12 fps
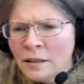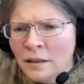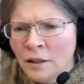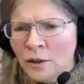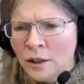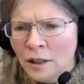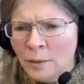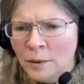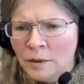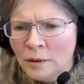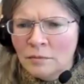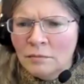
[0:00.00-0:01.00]
not eliminate.
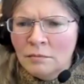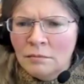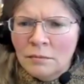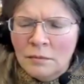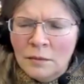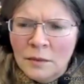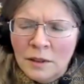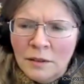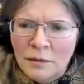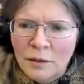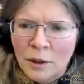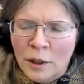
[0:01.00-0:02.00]

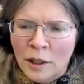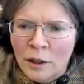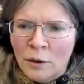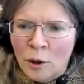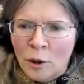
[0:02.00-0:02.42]
Sorry, 53.